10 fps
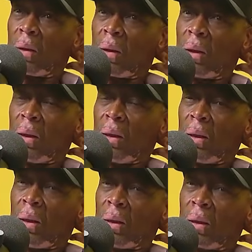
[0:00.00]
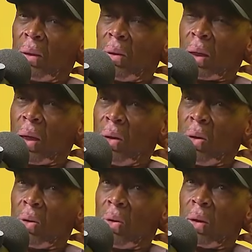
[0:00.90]
And okay, I know
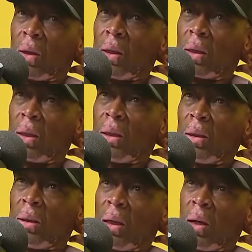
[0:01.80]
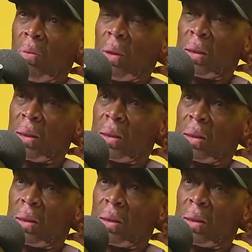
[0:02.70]
you won the league. How much did